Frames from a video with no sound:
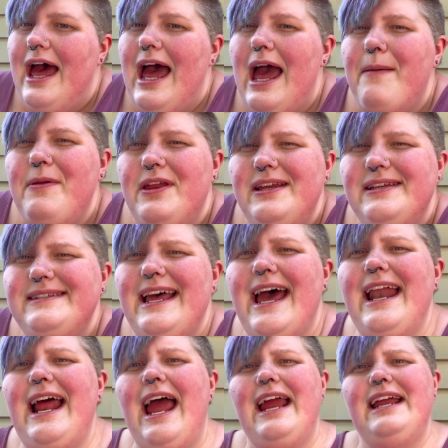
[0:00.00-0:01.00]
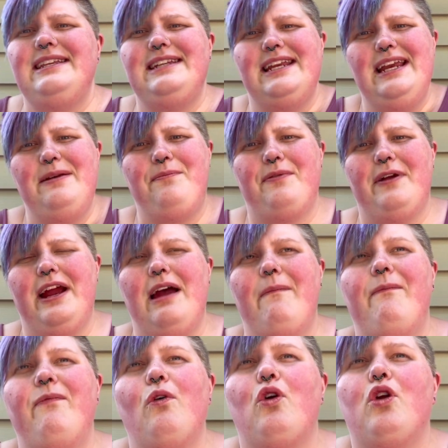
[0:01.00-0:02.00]
I'm a little sad I didn't bring
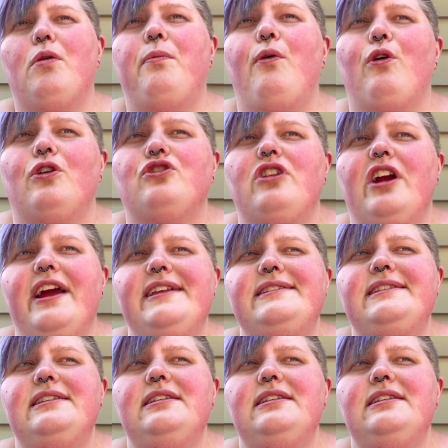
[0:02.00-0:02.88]
up Floral Portrait,